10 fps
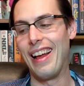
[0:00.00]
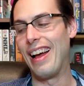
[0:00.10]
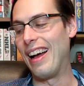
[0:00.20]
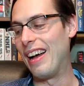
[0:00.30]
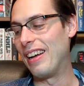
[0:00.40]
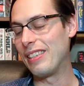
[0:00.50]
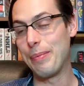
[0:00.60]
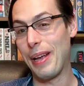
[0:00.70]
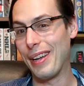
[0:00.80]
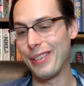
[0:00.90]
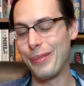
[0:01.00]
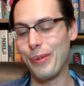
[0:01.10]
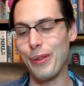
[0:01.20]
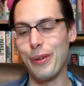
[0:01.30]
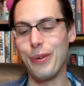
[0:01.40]
Uh, to be honest with
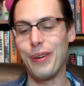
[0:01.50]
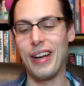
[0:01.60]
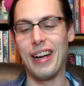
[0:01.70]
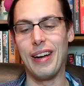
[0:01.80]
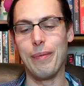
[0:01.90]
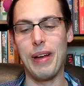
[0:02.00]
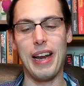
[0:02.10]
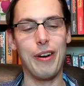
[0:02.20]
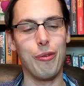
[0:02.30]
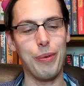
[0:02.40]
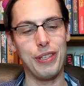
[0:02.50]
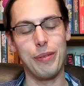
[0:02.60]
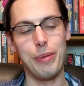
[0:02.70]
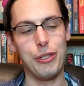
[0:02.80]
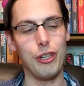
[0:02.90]
you, um, and I don't mean to
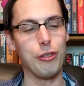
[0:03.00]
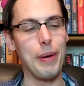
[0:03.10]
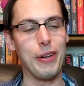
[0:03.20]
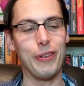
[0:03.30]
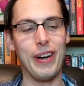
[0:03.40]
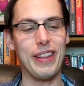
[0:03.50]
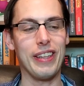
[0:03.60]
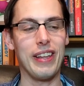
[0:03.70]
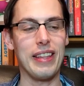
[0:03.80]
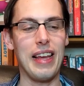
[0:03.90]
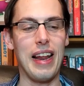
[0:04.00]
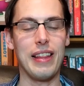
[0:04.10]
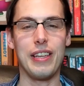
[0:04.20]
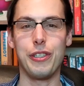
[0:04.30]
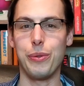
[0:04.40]
be judgmental or anything like that. I
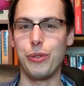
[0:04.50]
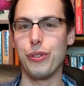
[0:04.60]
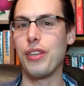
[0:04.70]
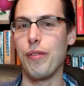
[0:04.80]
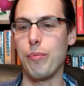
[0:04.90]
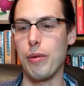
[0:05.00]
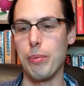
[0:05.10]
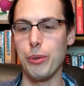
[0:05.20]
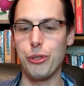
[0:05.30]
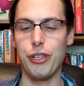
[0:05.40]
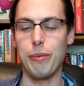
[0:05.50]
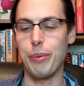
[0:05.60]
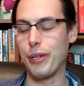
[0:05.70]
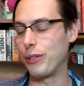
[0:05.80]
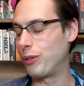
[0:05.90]
think she was just giving me bullshit
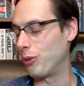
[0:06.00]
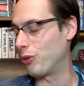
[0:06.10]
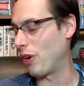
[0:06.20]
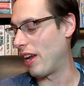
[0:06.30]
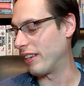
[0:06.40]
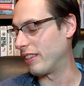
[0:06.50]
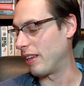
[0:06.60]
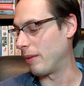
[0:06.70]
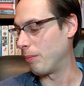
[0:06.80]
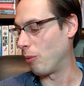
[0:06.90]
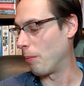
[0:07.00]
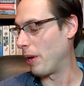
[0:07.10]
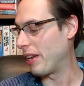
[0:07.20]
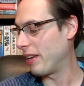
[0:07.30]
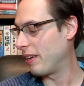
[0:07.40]
because she was trying to get more
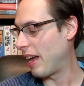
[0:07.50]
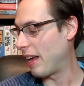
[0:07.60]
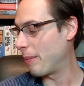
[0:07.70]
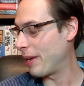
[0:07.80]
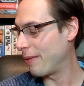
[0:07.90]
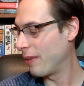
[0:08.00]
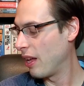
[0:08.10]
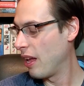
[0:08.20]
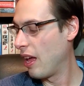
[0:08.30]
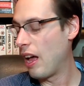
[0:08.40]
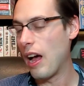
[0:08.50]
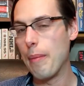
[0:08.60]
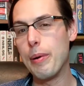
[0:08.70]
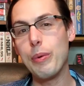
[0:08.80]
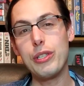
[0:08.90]
money out of me. Uh,
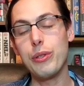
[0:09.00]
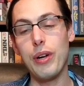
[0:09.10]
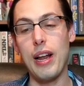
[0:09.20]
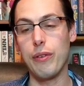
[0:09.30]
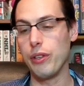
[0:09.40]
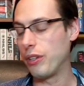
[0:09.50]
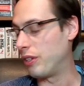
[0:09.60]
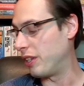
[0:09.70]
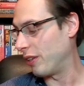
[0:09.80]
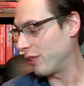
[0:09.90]
but we still got a really good deal.